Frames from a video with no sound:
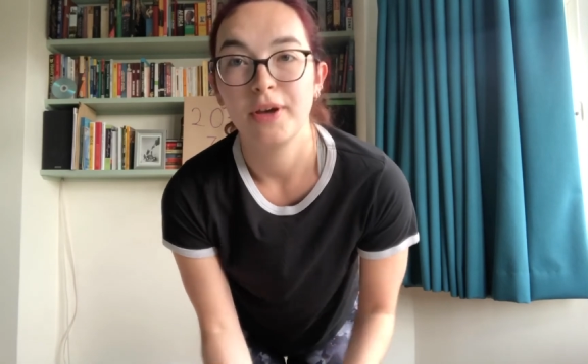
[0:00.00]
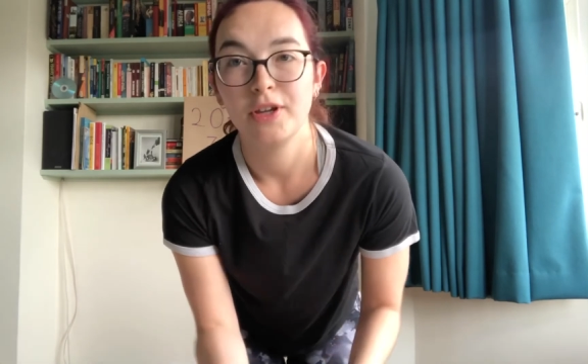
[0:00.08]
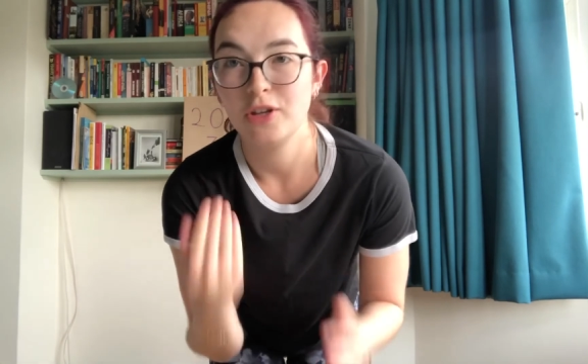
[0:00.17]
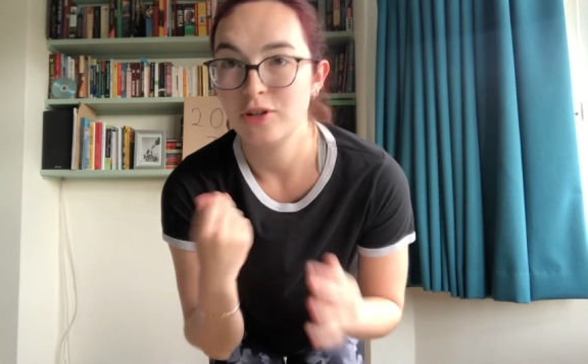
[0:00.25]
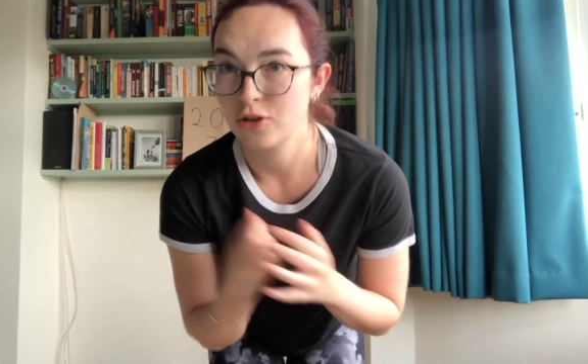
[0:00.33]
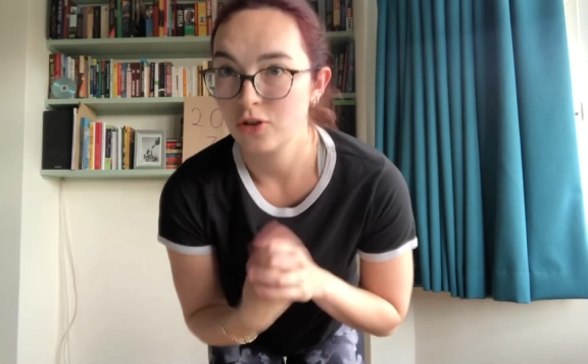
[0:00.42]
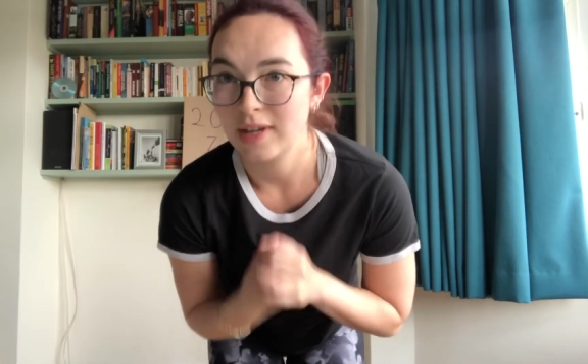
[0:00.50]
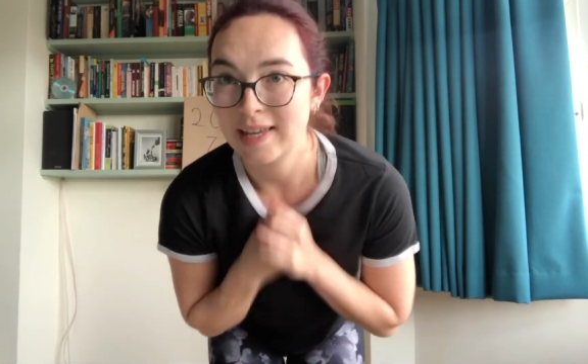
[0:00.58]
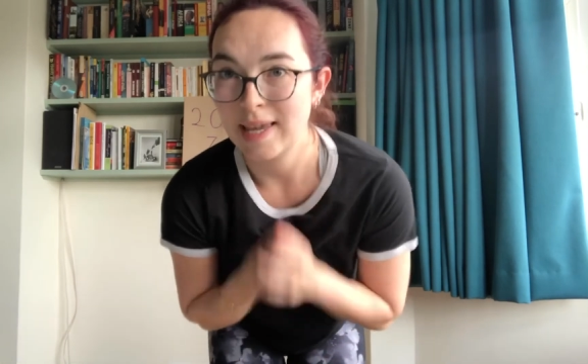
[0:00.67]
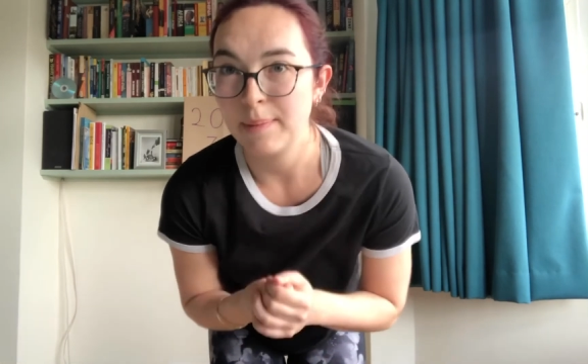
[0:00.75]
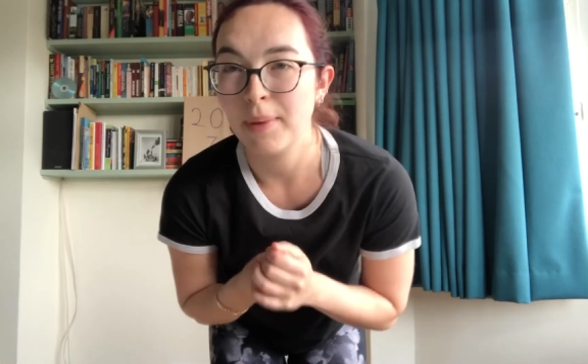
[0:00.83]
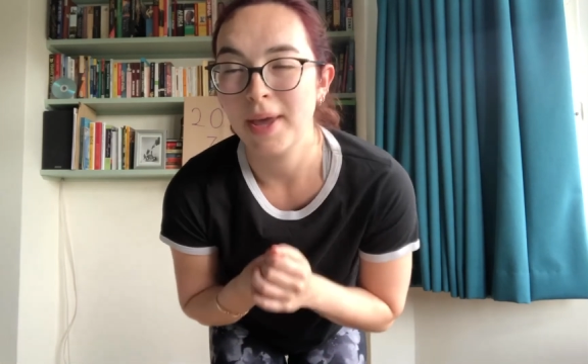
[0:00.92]
You just got to
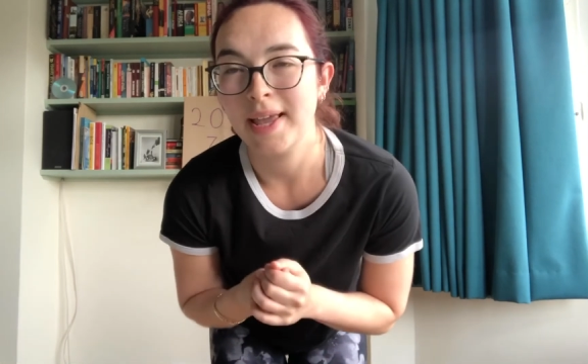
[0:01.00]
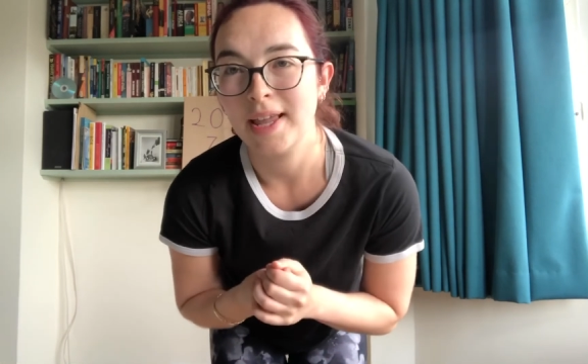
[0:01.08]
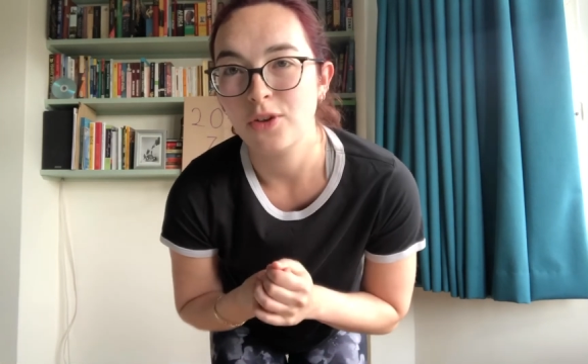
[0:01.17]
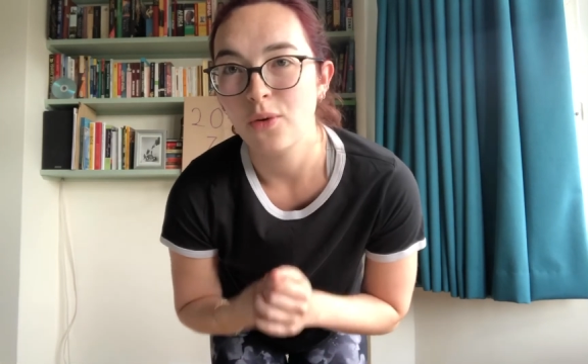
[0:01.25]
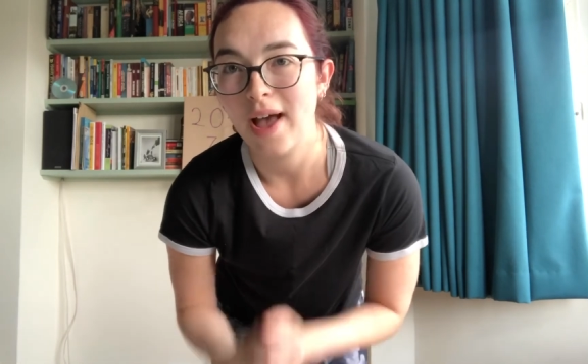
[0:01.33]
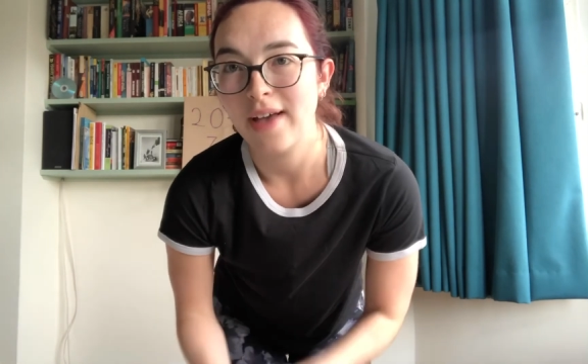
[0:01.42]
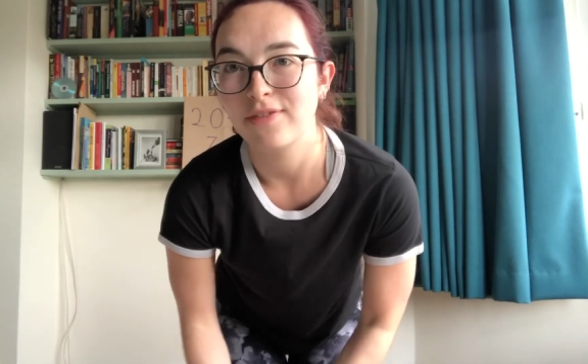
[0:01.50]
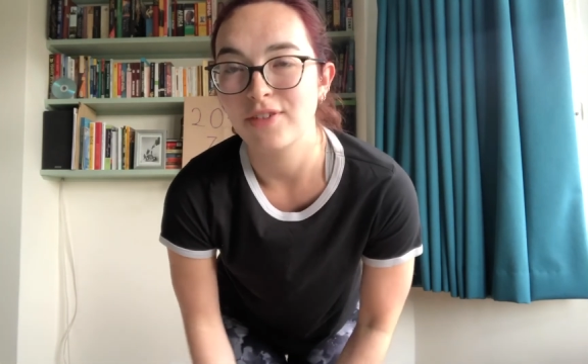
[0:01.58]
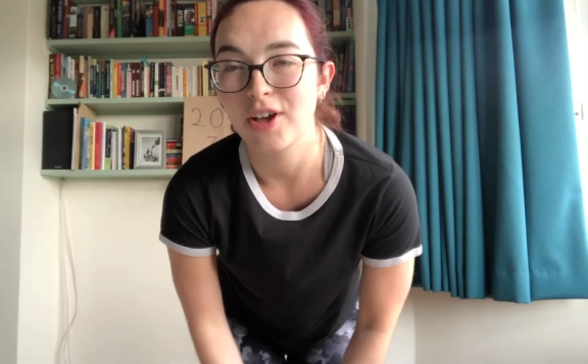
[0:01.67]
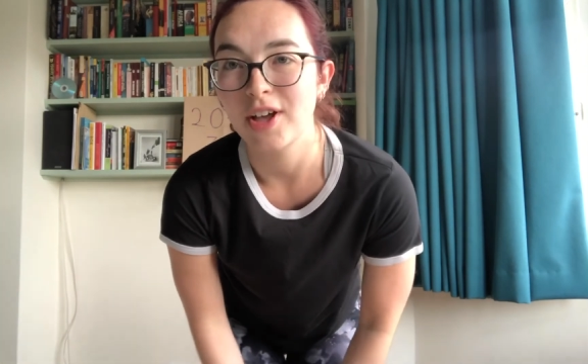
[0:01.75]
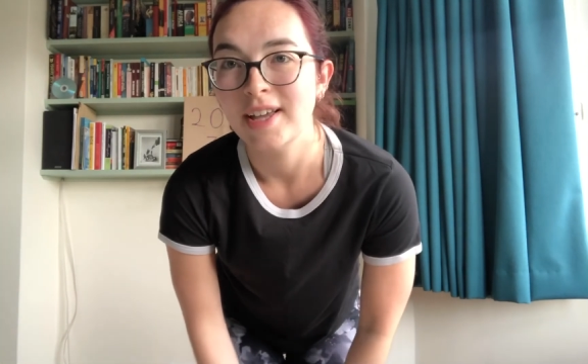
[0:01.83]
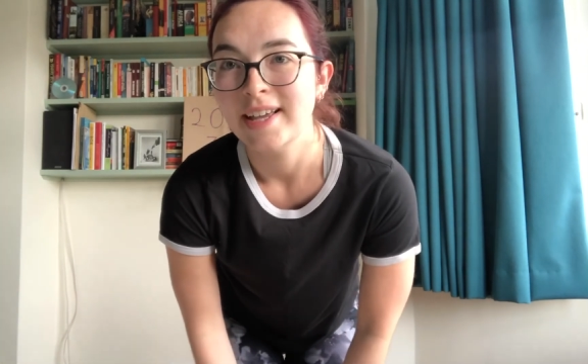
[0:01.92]
keep putting in your effort